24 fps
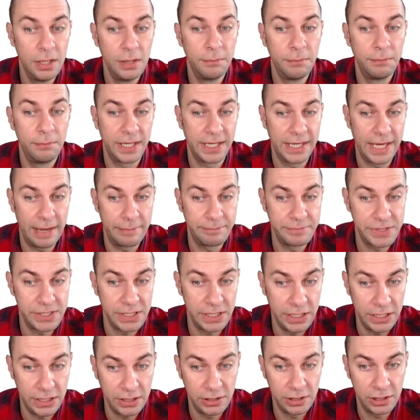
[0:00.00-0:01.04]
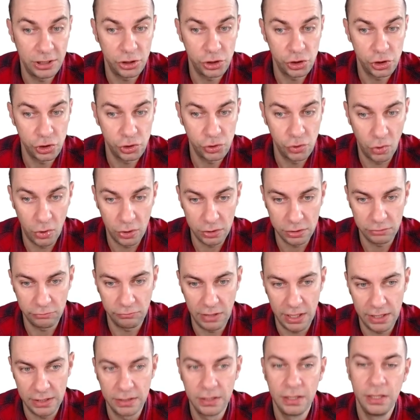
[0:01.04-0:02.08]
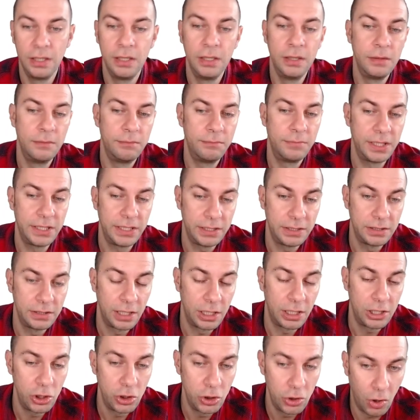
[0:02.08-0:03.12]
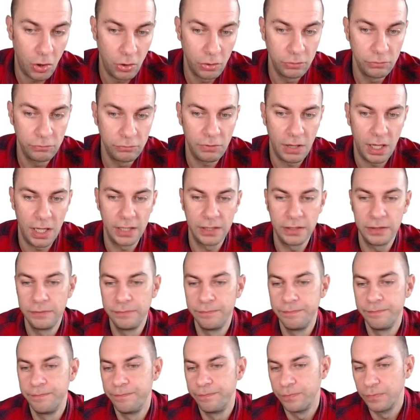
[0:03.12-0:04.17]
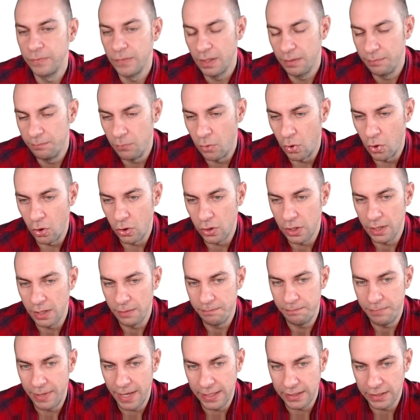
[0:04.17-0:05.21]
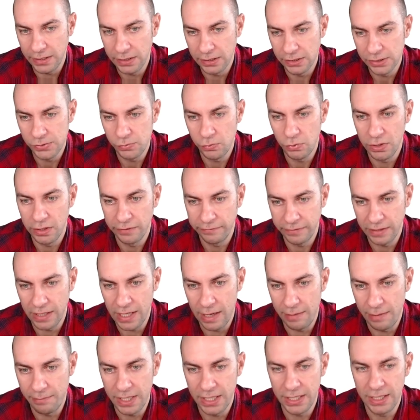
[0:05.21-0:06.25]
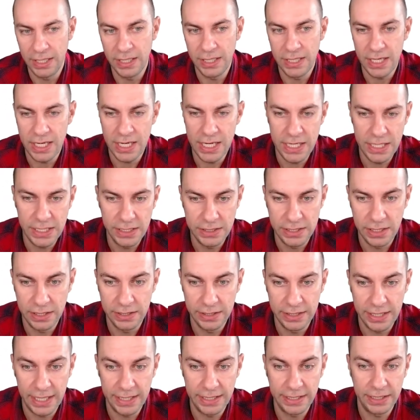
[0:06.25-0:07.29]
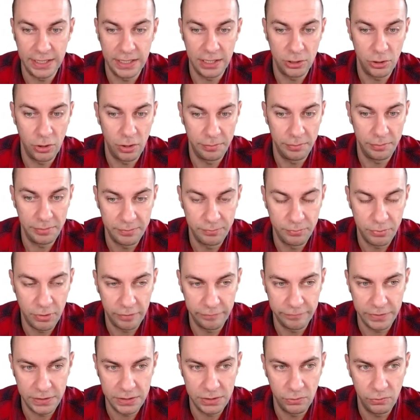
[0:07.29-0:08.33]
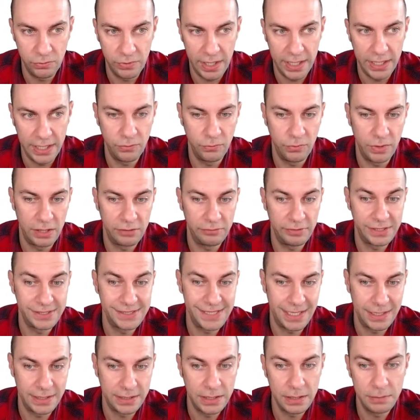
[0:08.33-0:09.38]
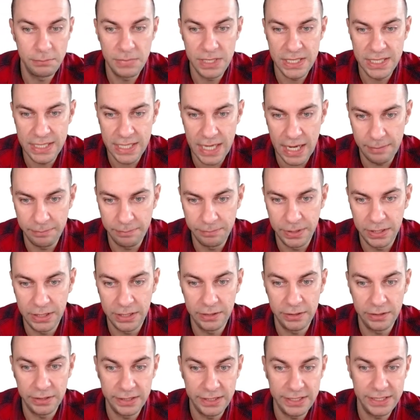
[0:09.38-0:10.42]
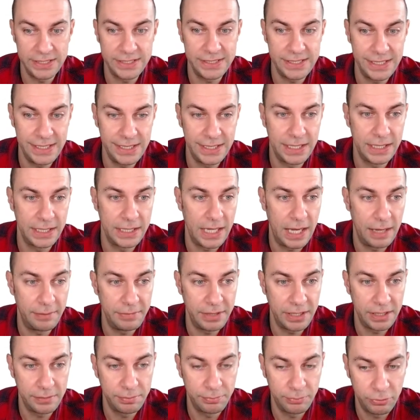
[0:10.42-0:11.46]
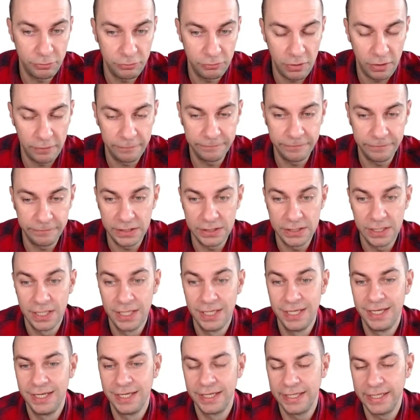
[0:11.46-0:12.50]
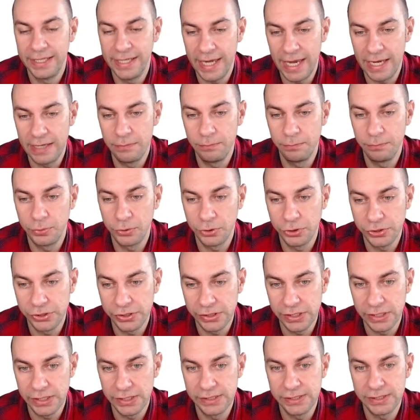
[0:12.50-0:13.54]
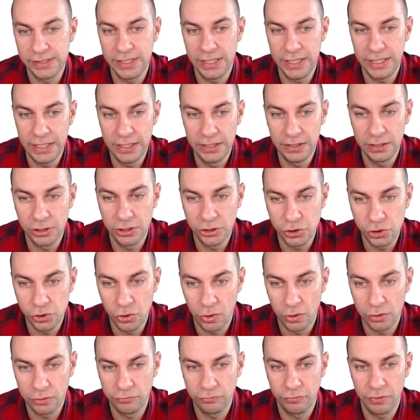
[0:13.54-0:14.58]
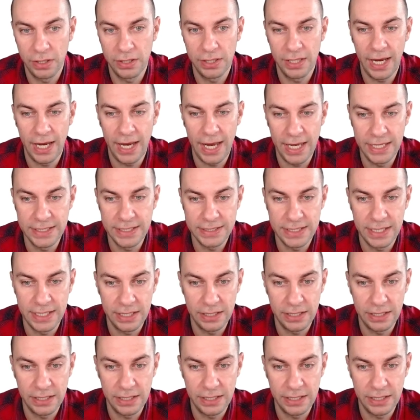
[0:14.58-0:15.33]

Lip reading: perhaps in the short run, but in the long run, more competitors would have come in and eaten that economic profit away, whereas under monopoly, this economic profit can persist in the short run as